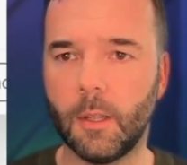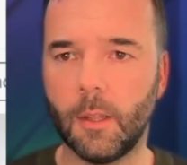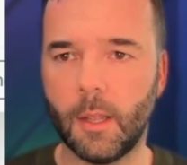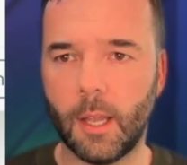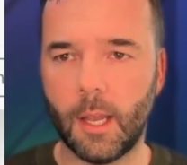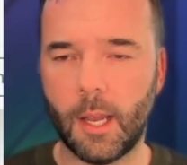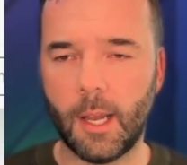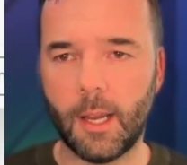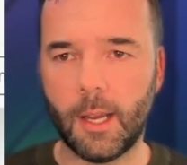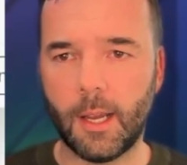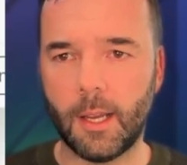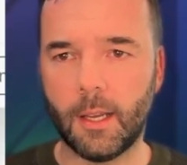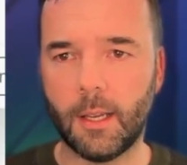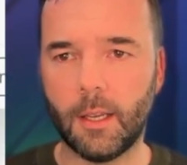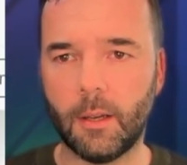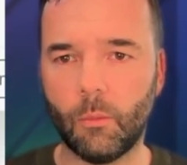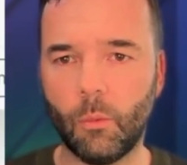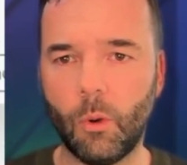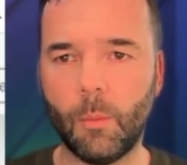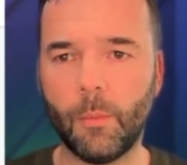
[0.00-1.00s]

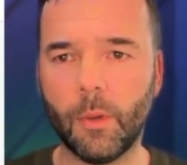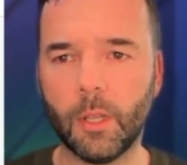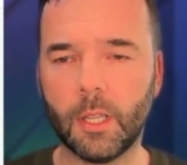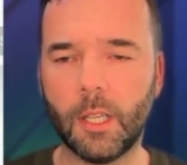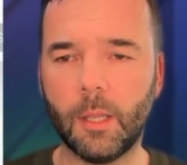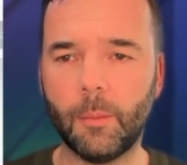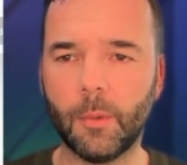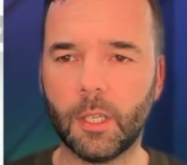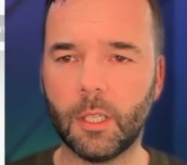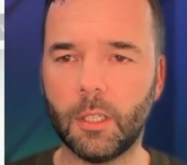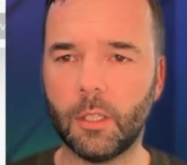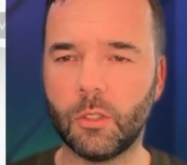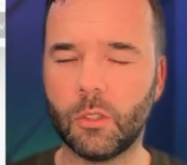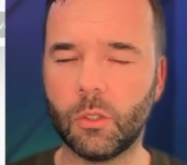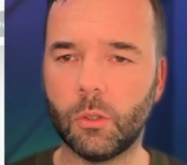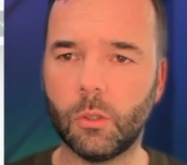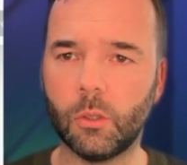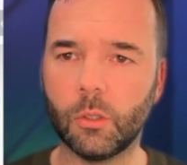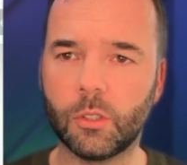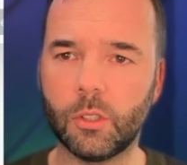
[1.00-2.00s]
What model am I going to
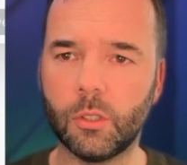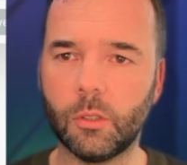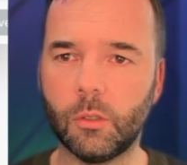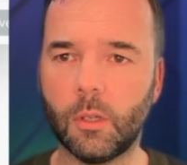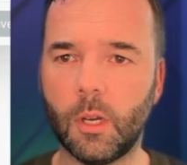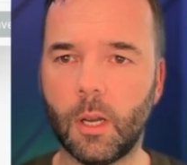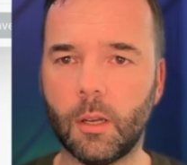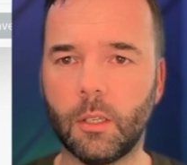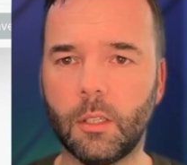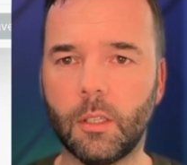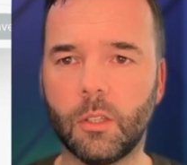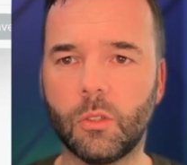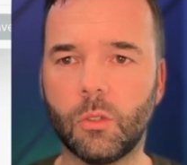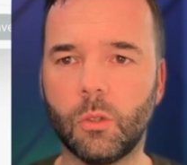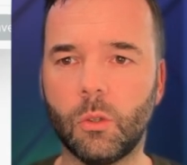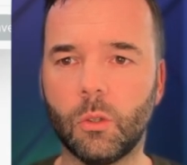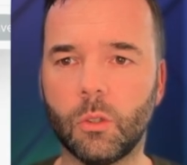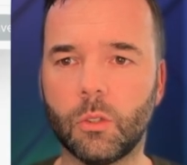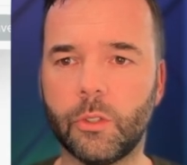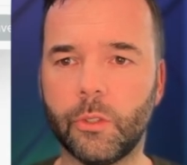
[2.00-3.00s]
talk to? I'm going to
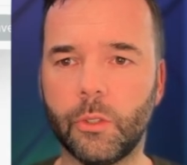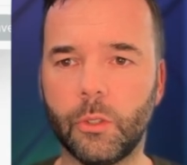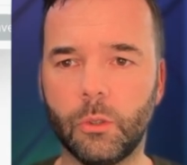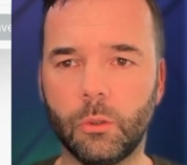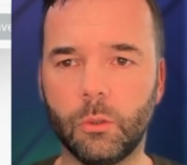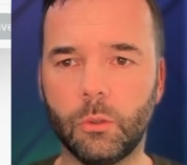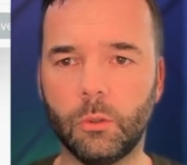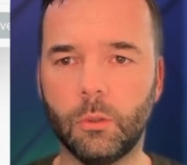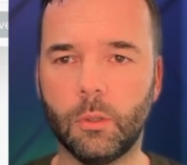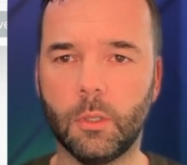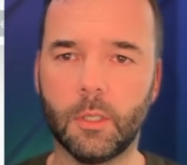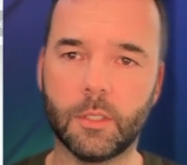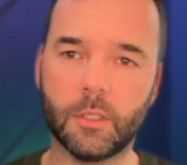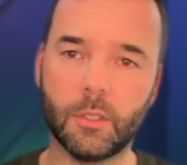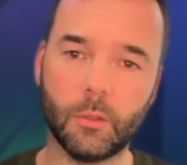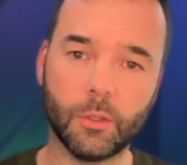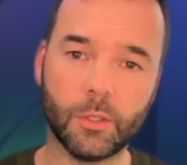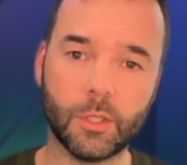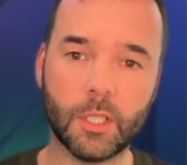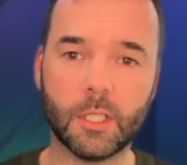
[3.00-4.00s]
talk to, as
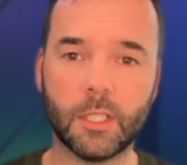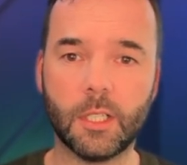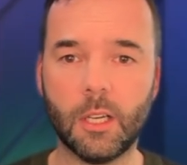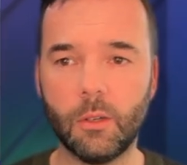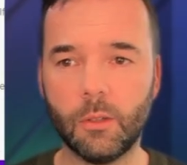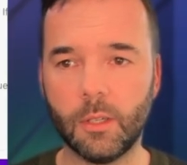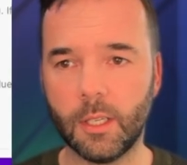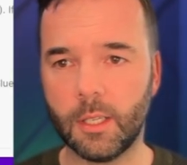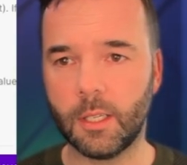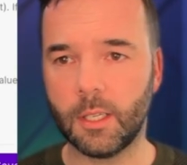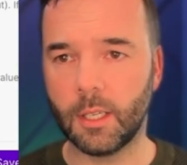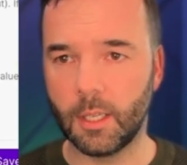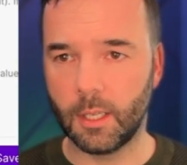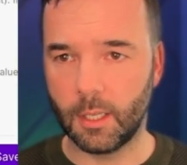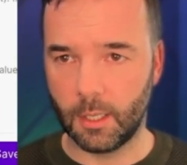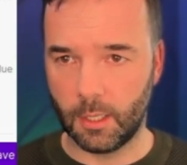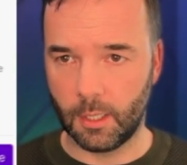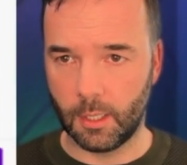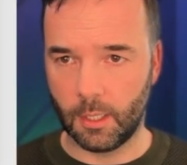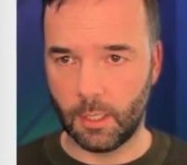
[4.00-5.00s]
soon as it's loaded,
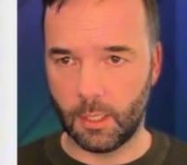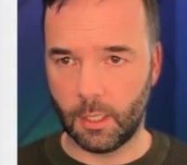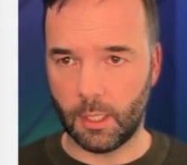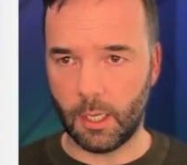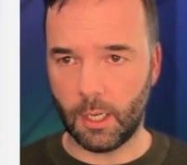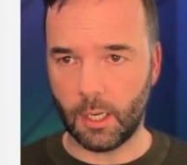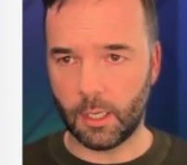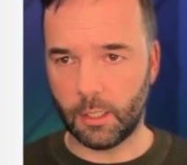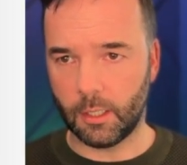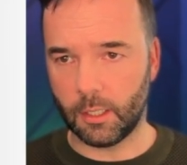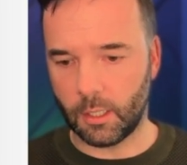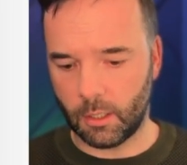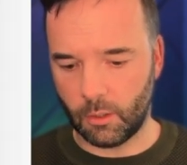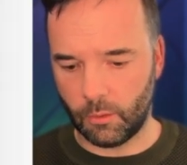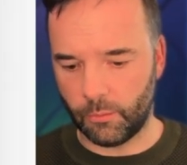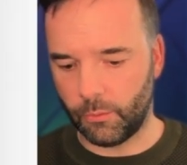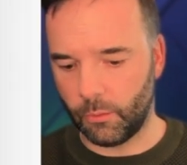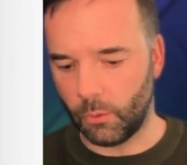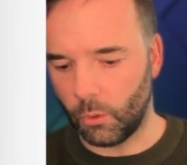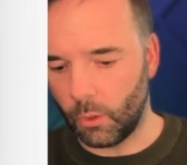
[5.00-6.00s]
I'm going to go
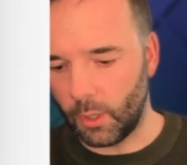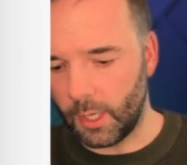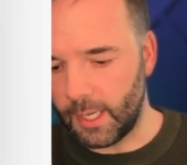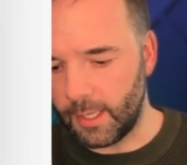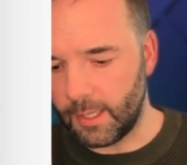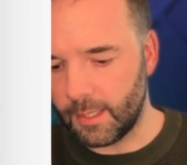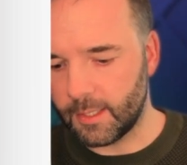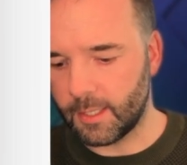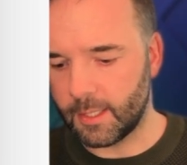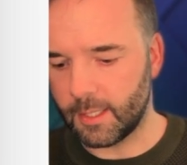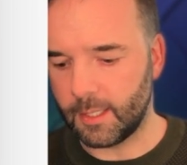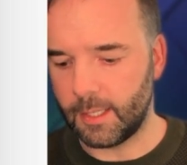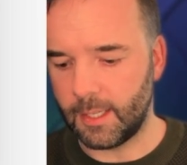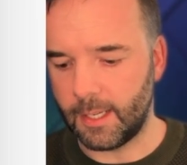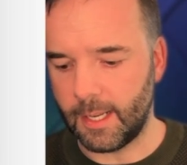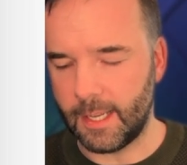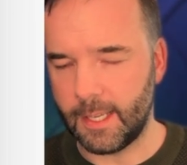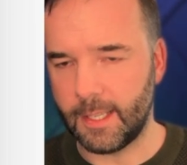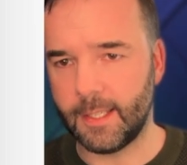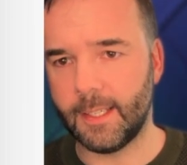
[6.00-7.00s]
for its
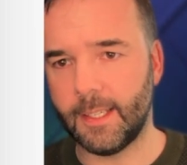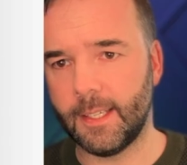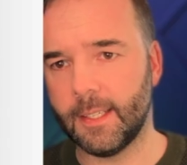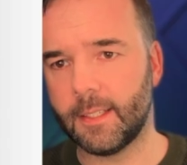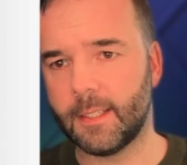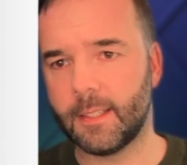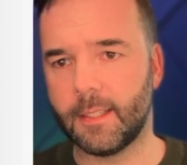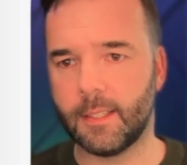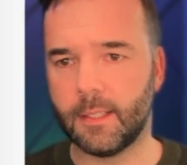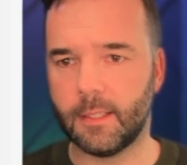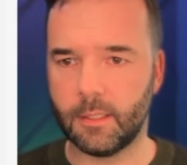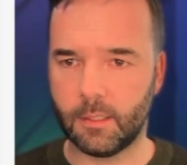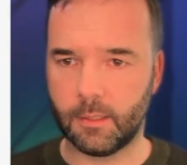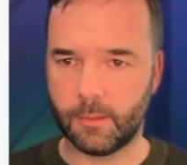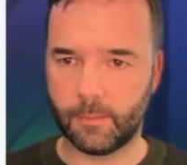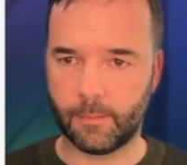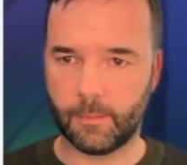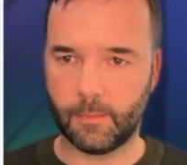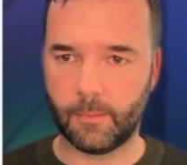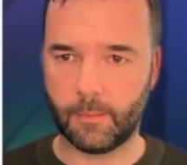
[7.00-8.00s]
latest
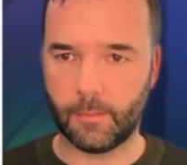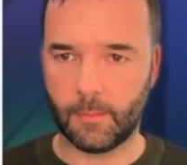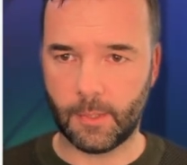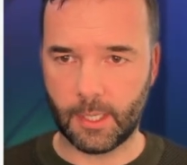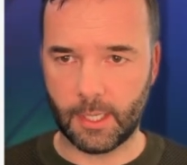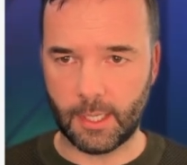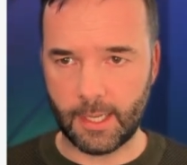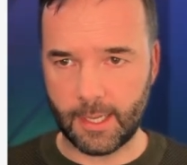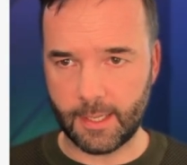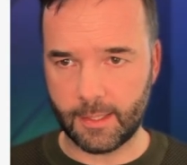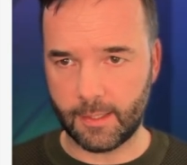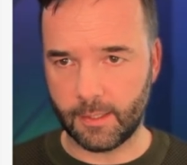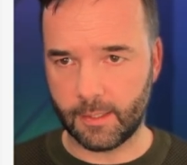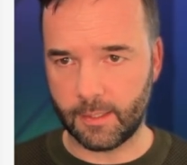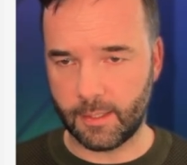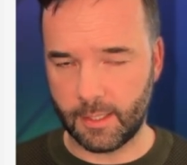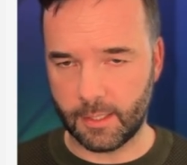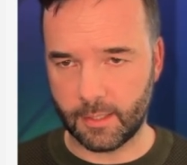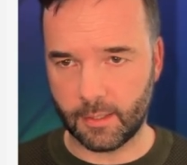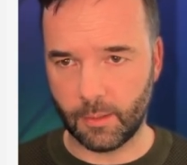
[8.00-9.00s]

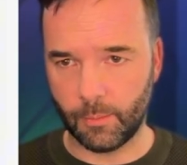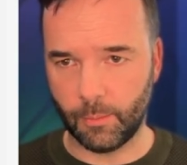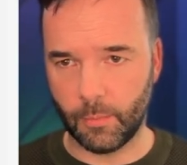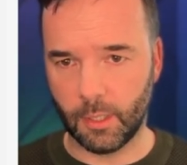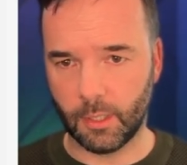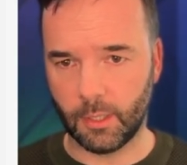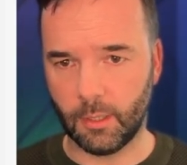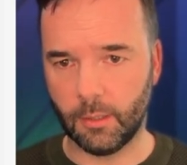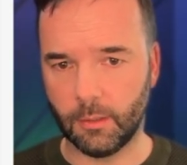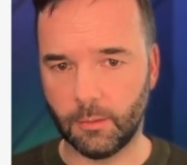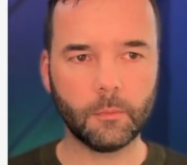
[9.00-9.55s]
system model.